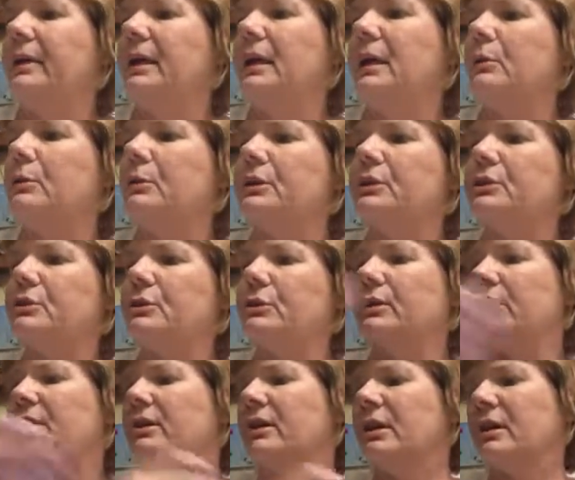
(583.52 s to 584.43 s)
and then I went
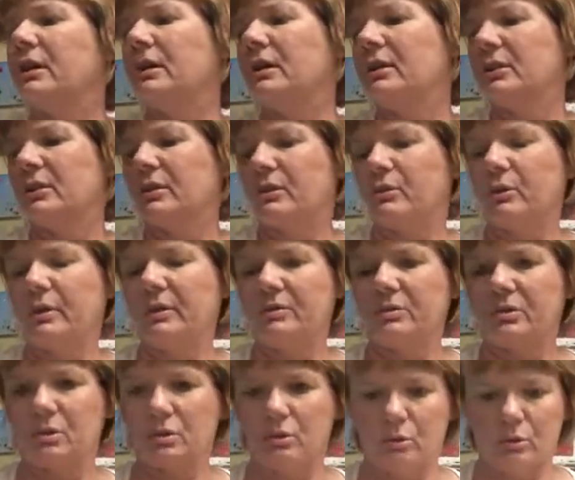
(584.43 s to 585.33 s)
to a
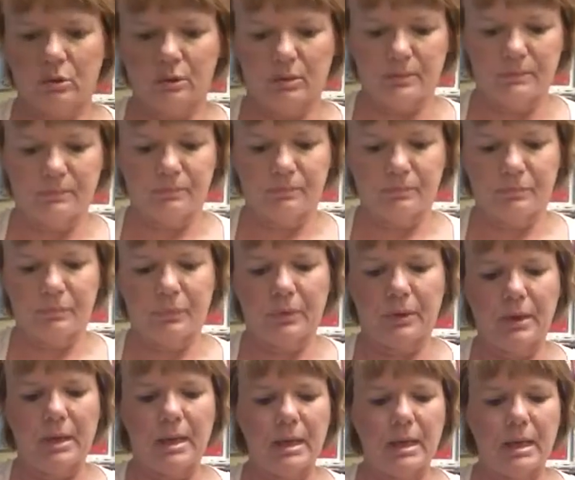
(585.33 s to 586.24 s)
thrift store,
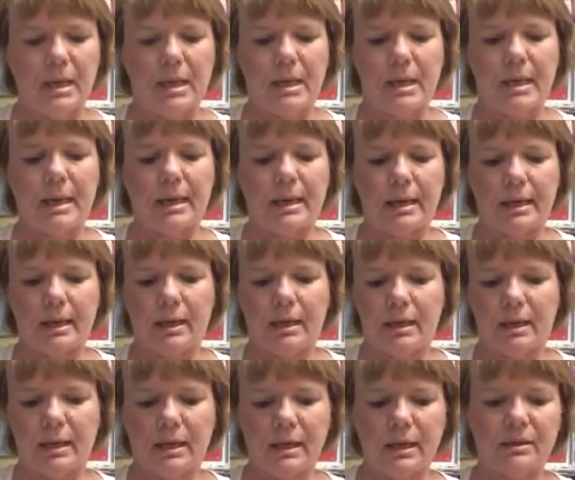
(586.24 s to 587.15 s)
and
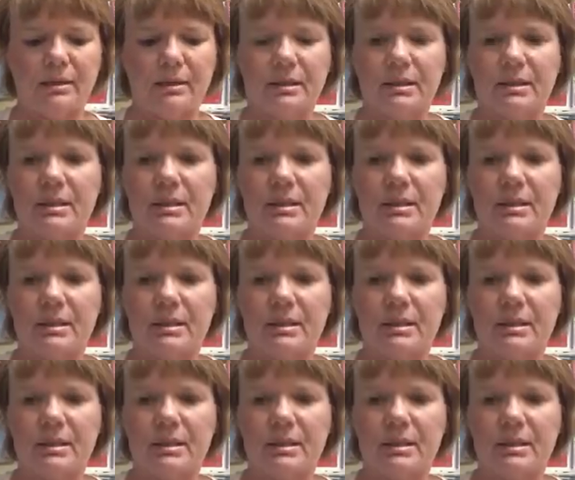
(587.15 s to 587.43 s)
I got